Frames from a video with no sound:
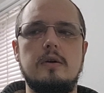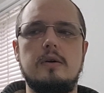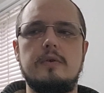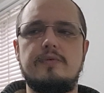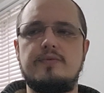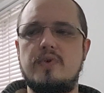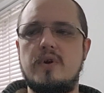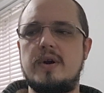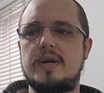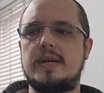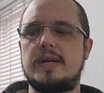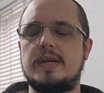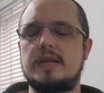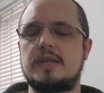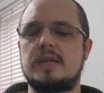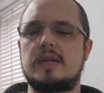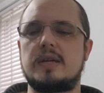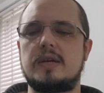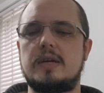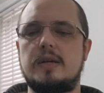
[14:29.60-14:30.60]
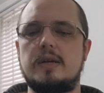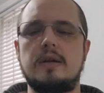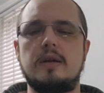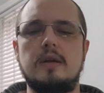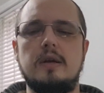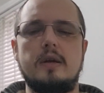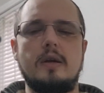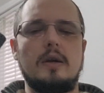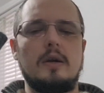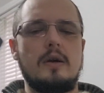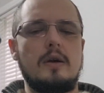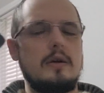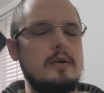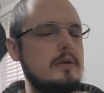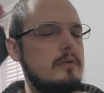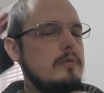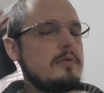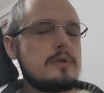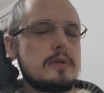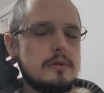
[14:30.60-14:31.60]
Friday today, I
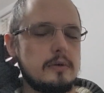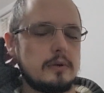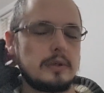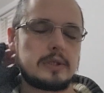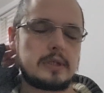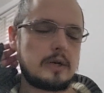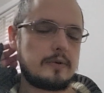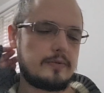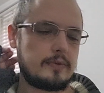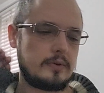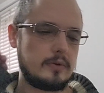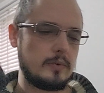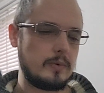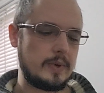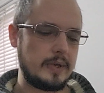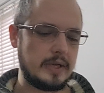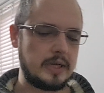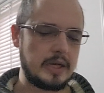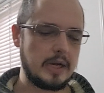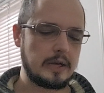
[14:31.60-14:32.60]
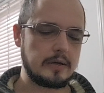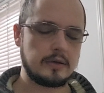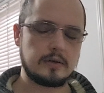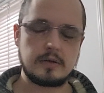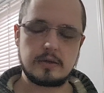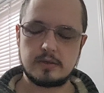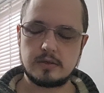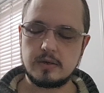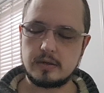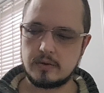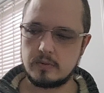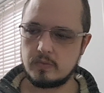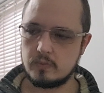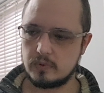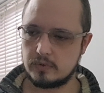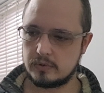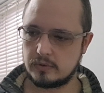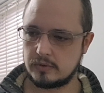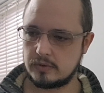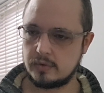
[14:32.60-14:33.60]
don't do stuff on the weekend because I don't
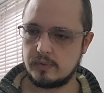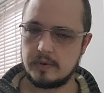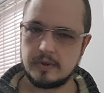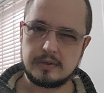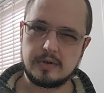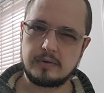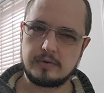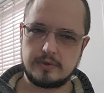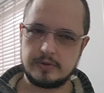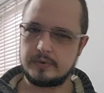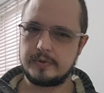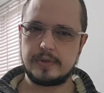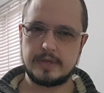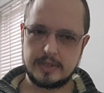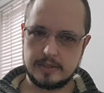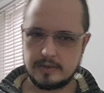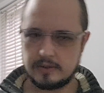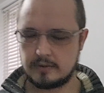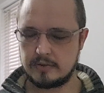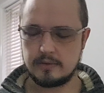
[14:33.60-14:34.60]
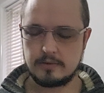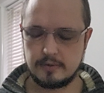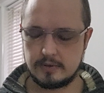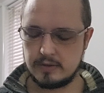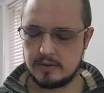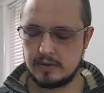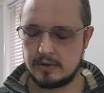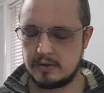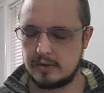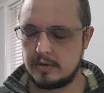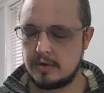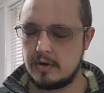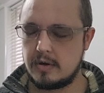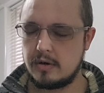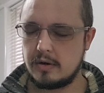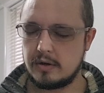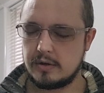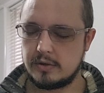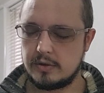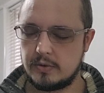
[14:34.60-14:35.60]
want to. Well, I don't do this.
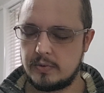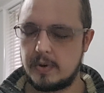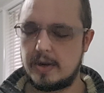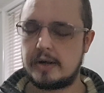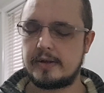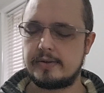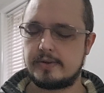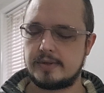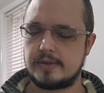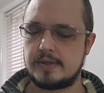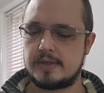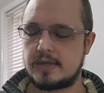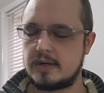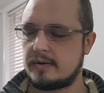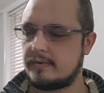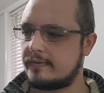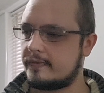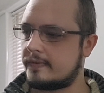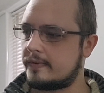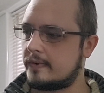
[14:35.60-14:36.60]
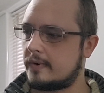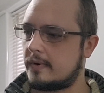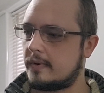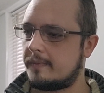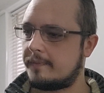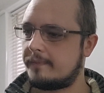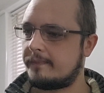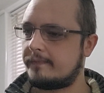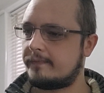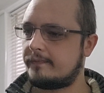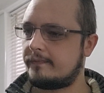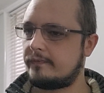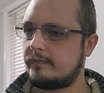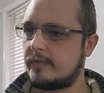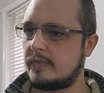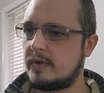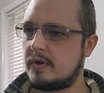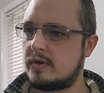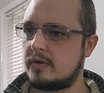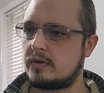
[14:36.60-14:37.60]
I do other stuff.
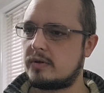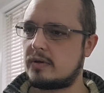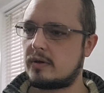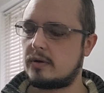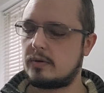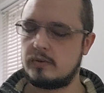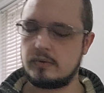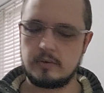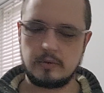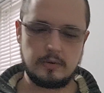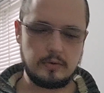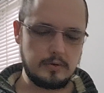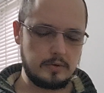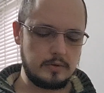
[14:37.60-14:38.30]
So,